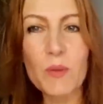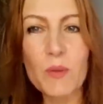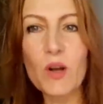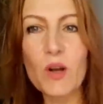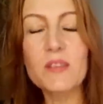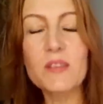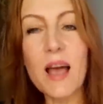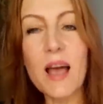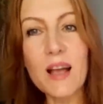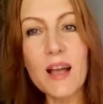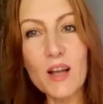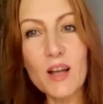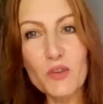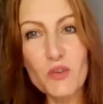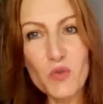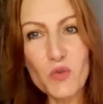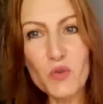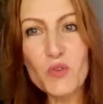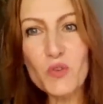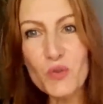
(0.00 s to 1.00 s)
because I
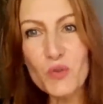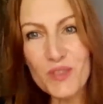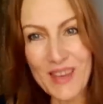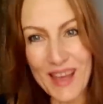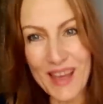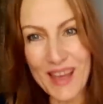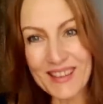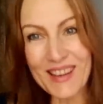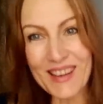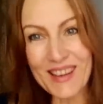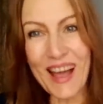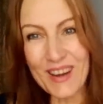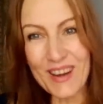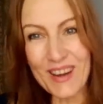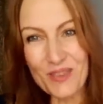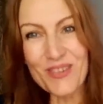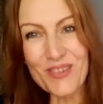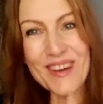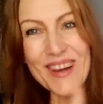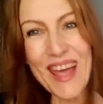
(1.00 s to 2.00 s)
got used to that
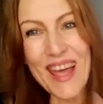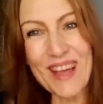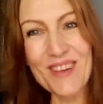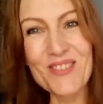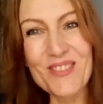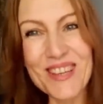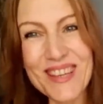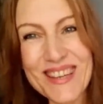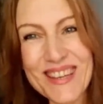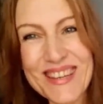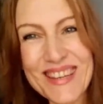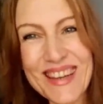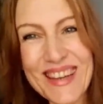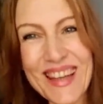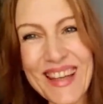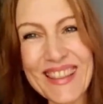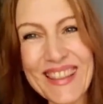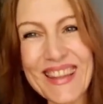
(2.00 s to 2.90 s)
kind of a language,